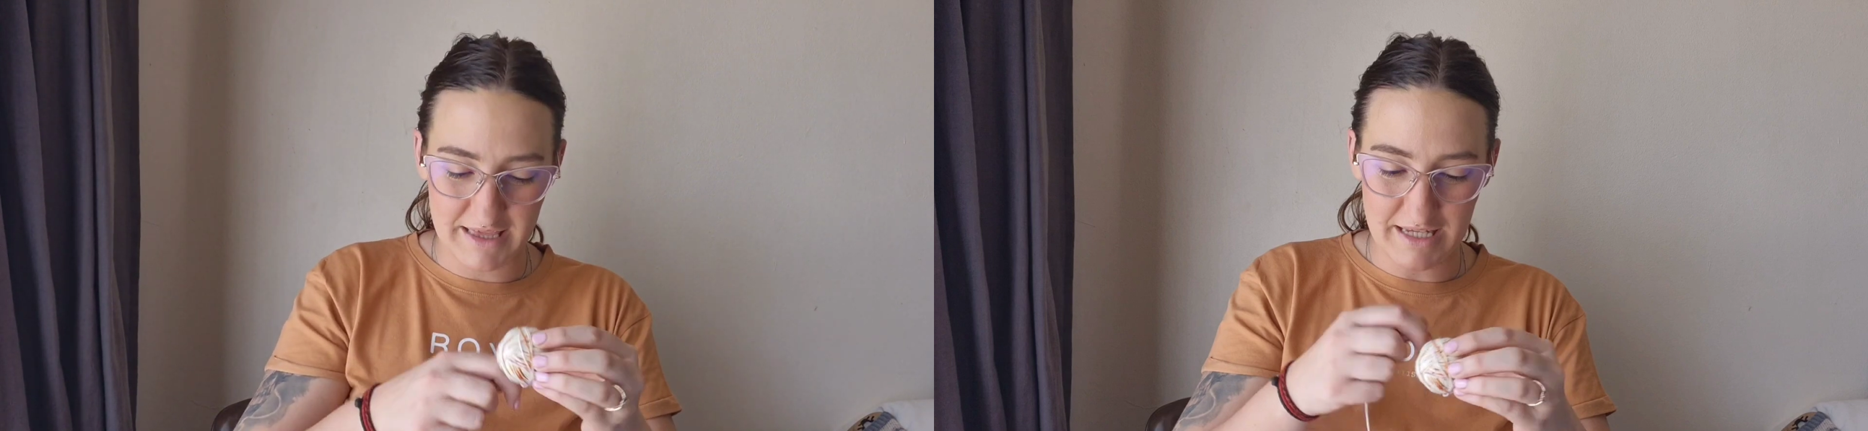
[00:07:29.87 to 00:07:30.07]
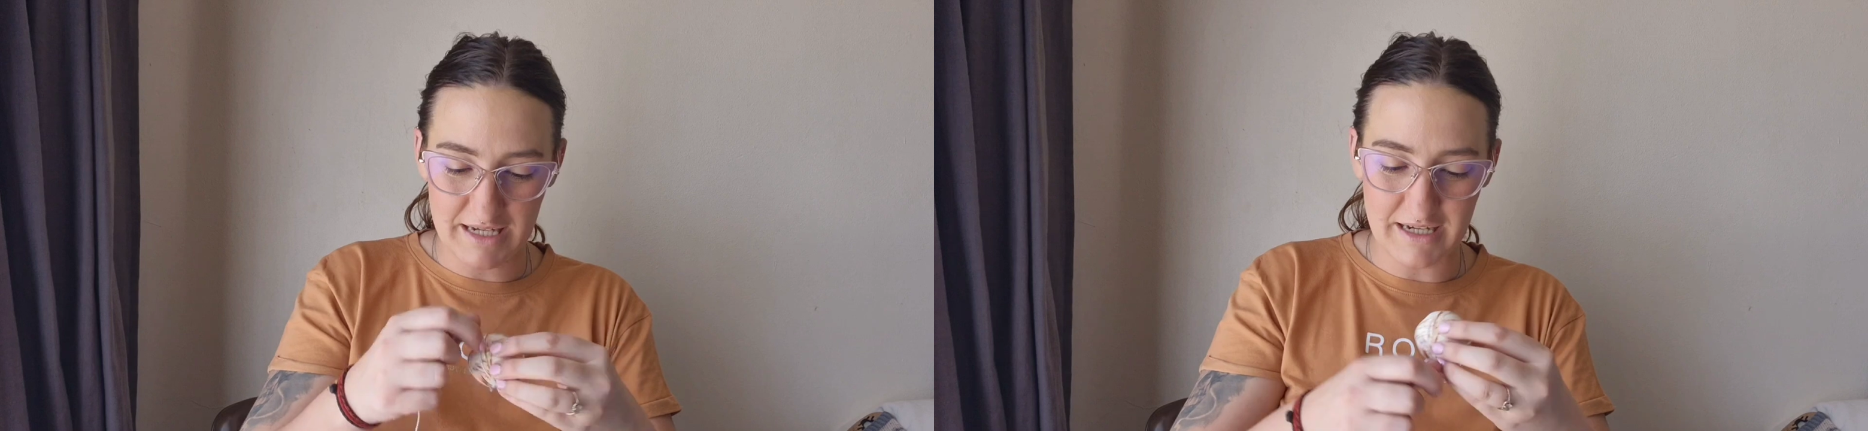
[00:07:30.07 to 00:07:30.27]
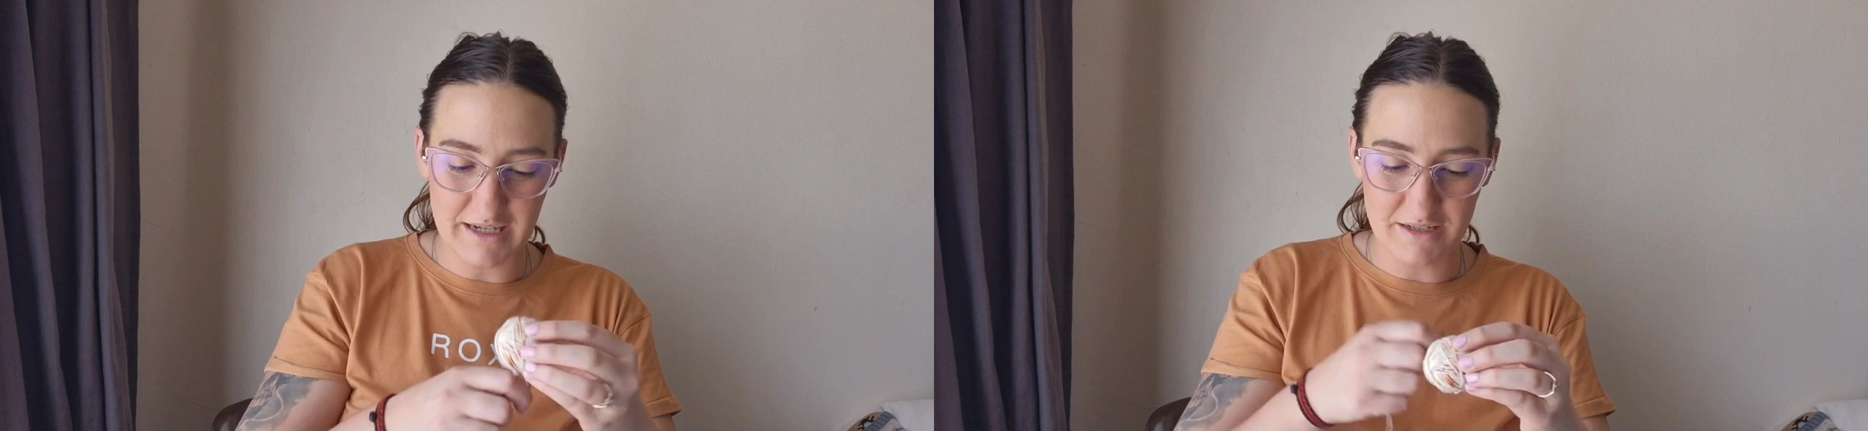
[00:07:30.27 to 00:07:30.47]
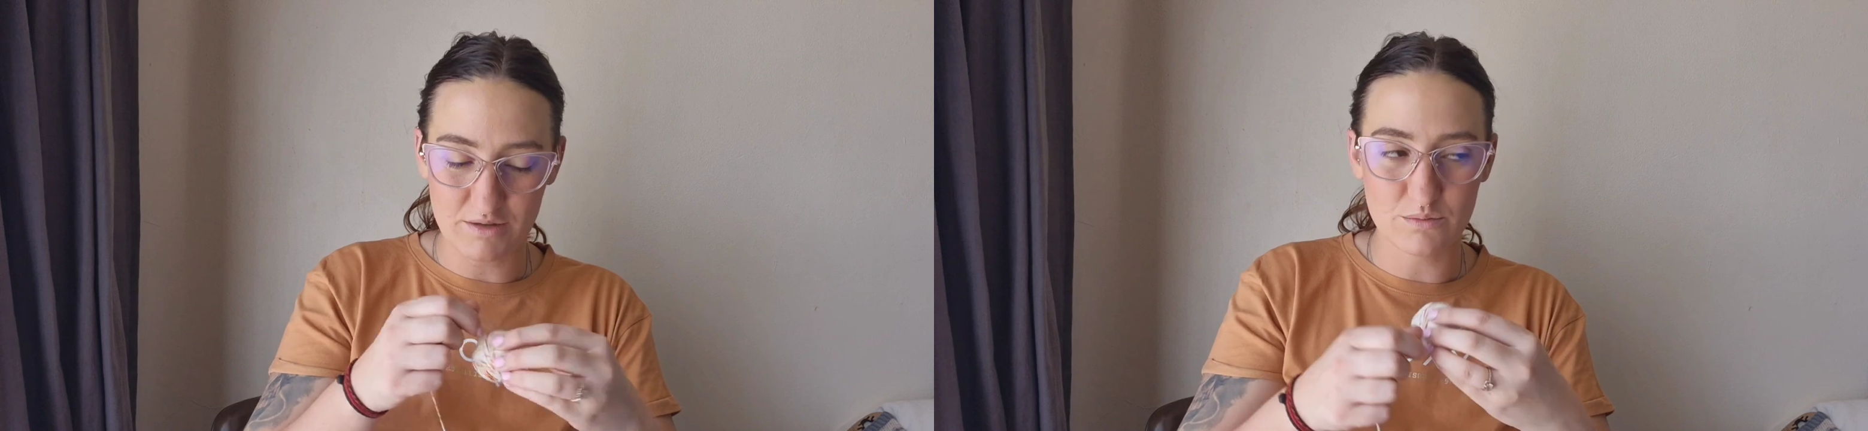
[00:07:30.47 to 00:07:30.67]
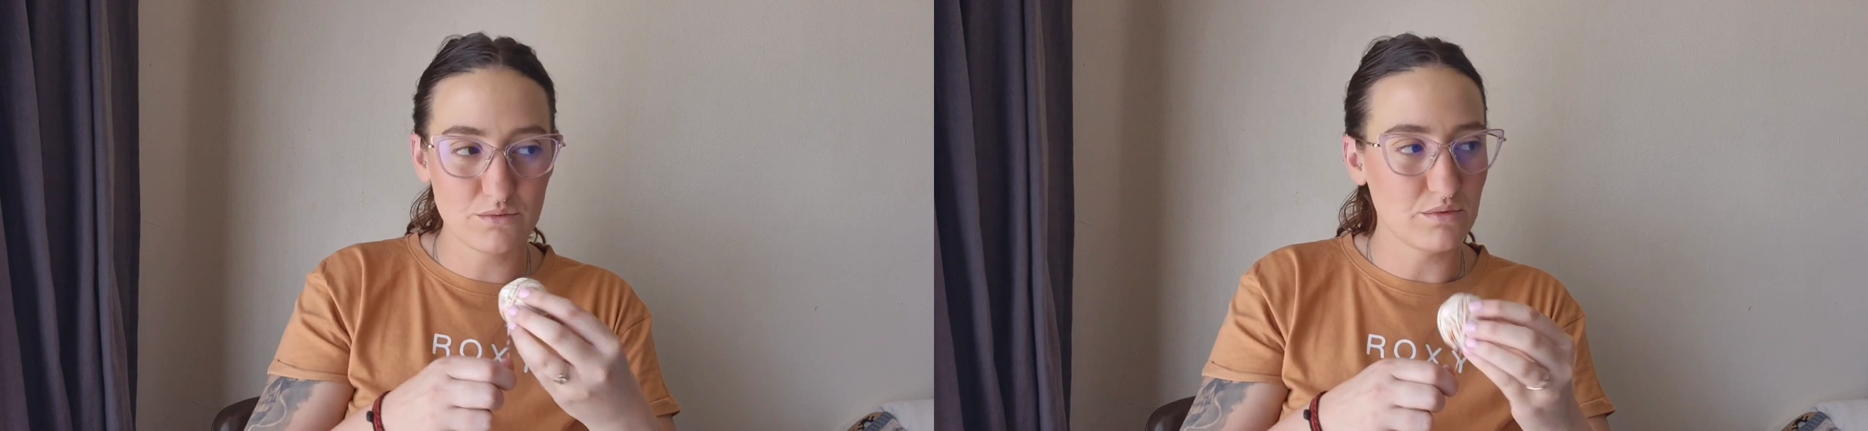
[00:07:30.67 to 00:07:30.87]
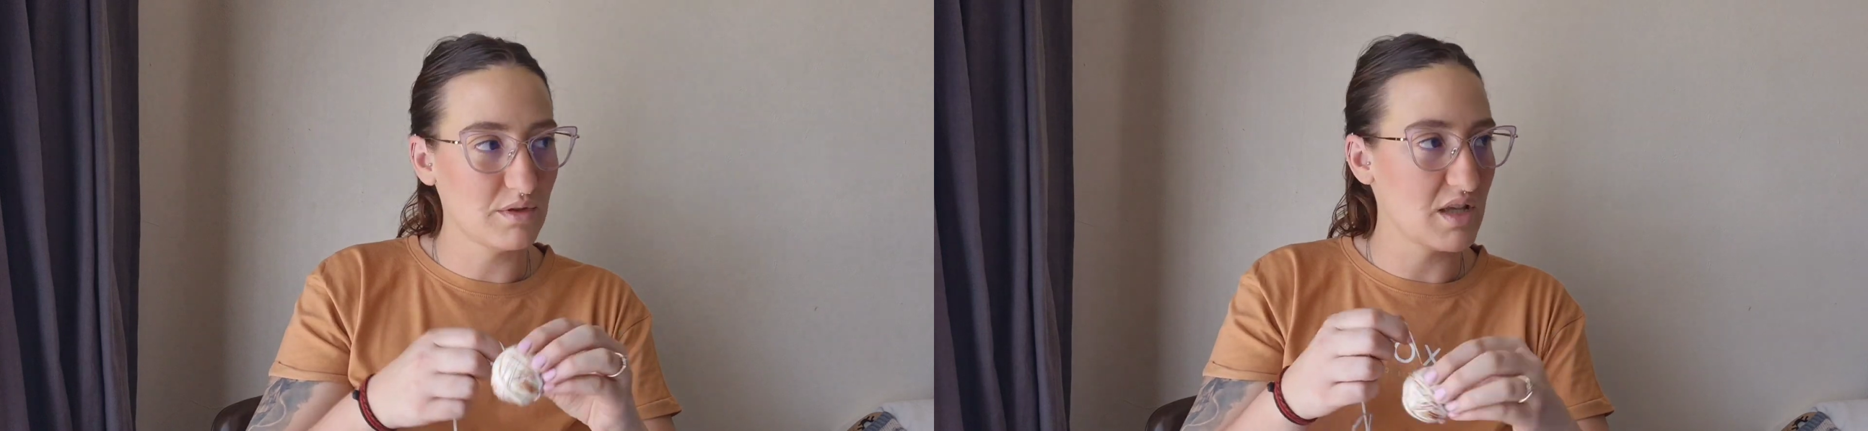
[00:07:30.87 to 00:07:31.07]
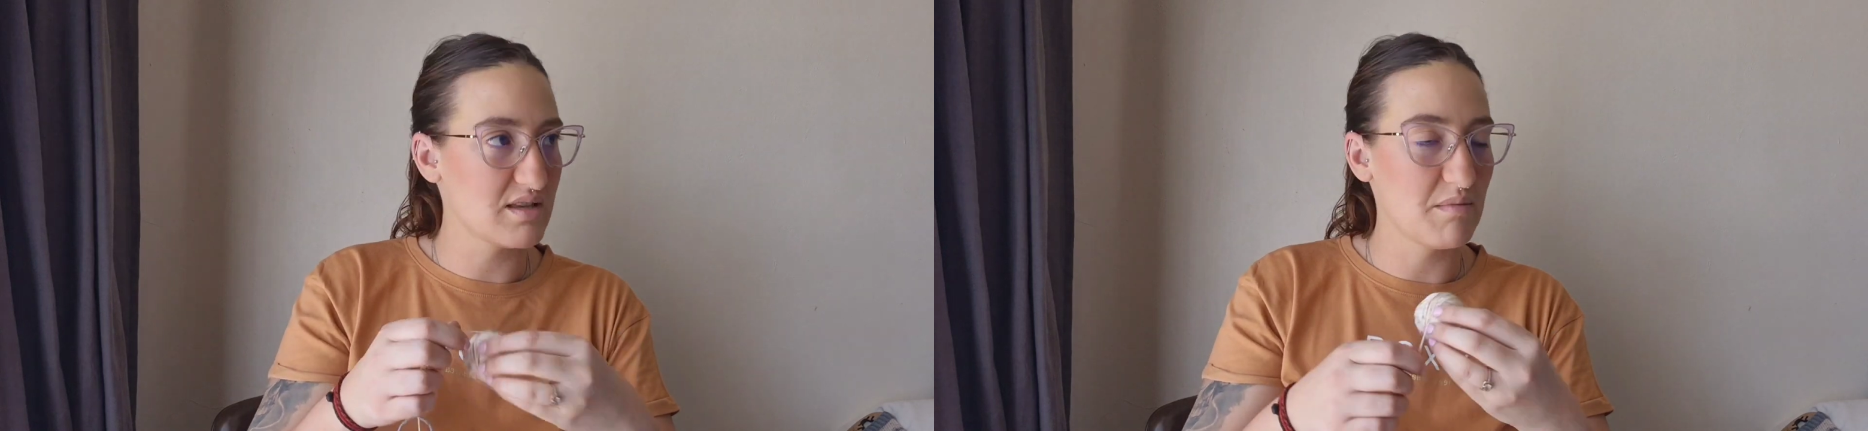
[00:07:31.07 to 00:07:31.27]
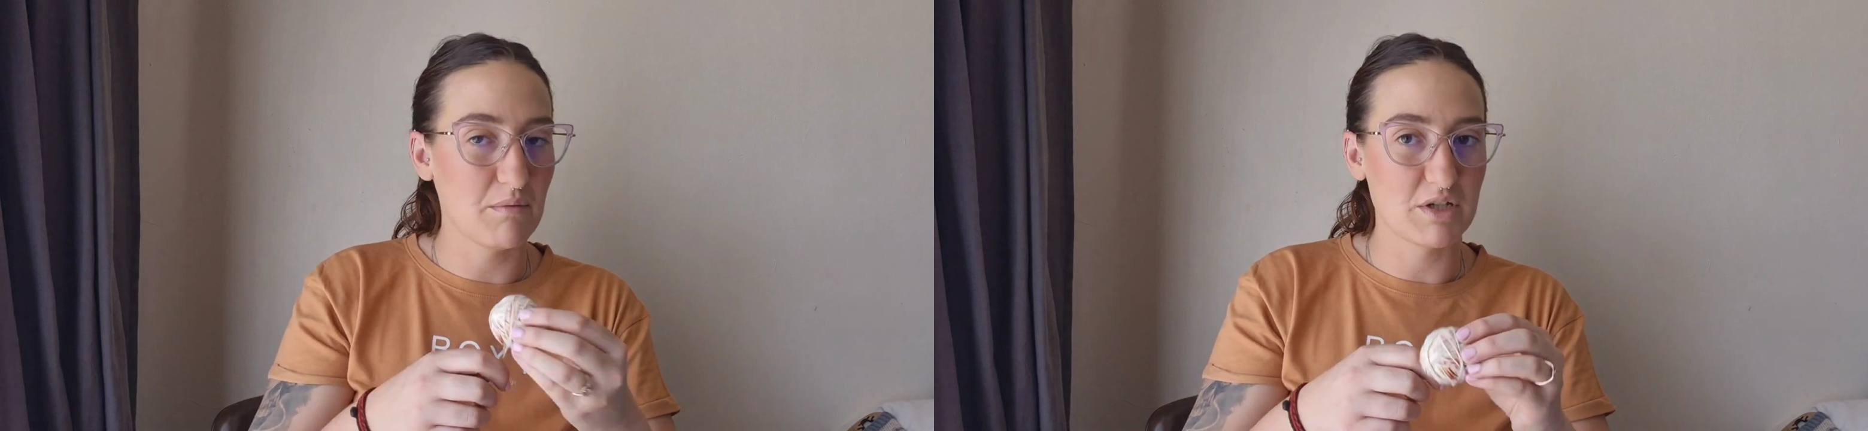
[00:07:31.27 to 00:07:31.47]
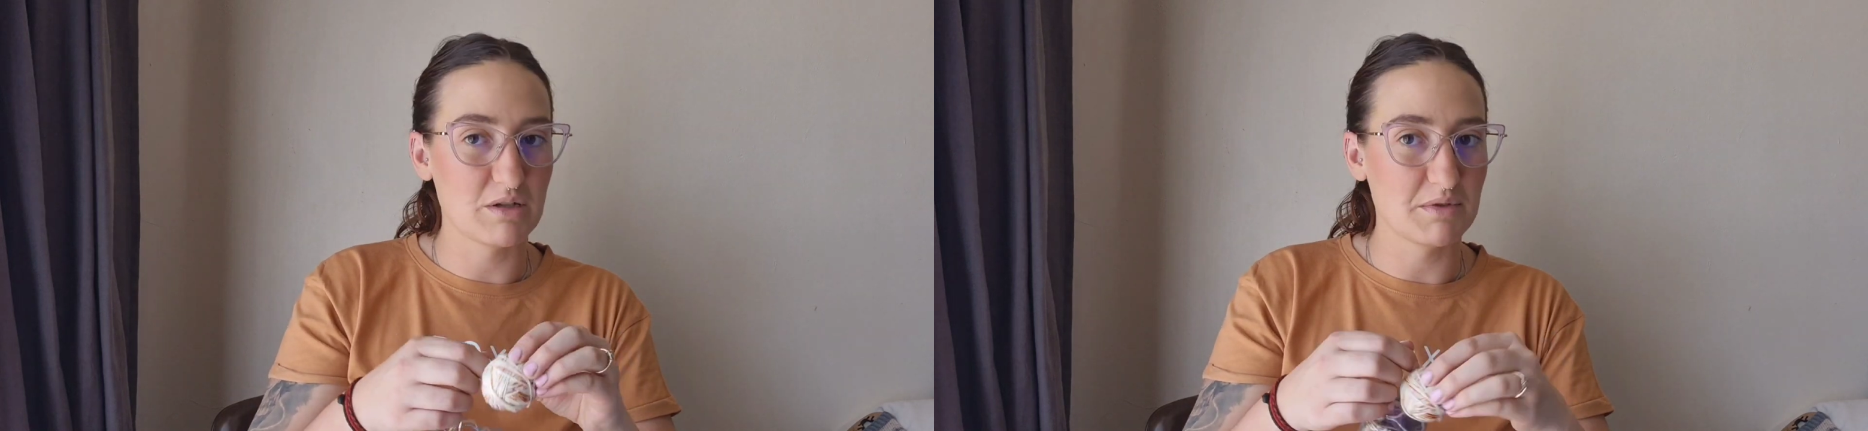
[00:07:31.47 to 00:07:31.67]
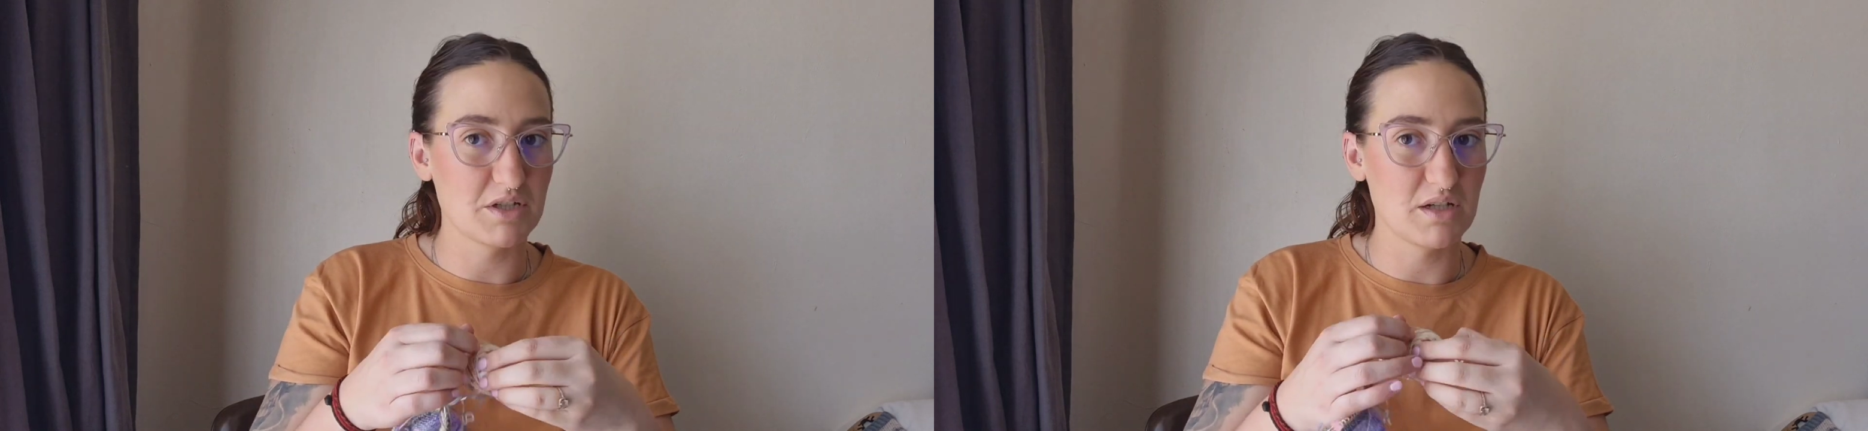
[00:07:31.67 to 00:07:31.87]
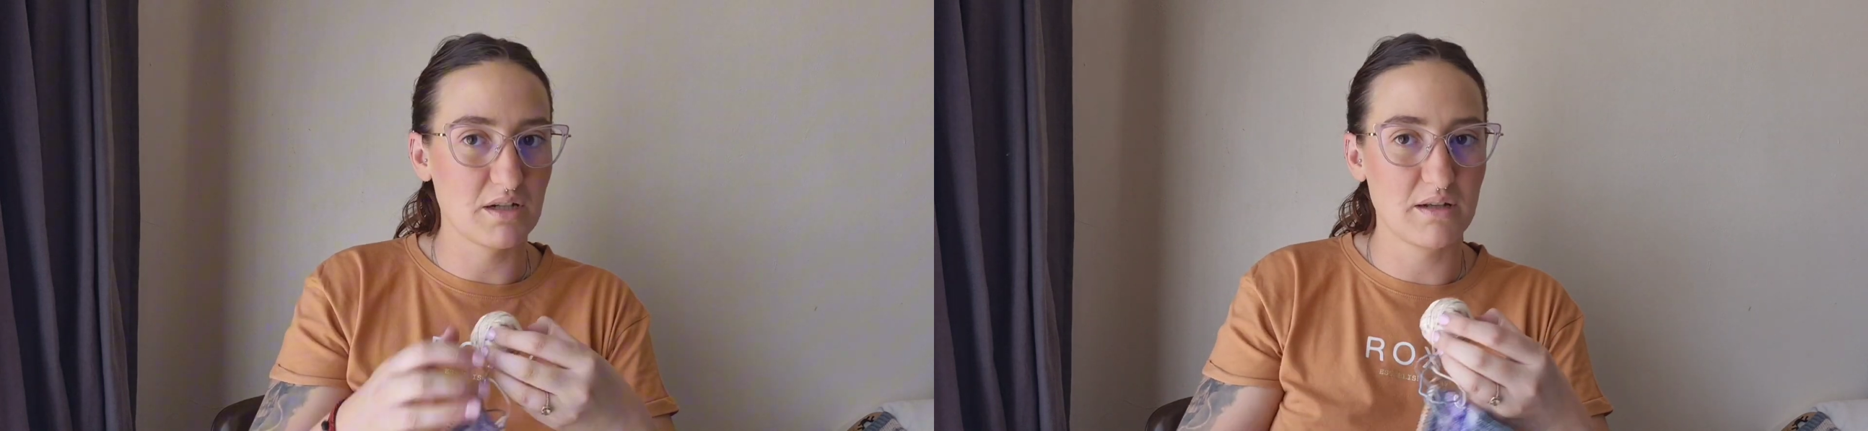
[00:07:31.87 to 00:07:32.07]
the, oh, that's my washing machine.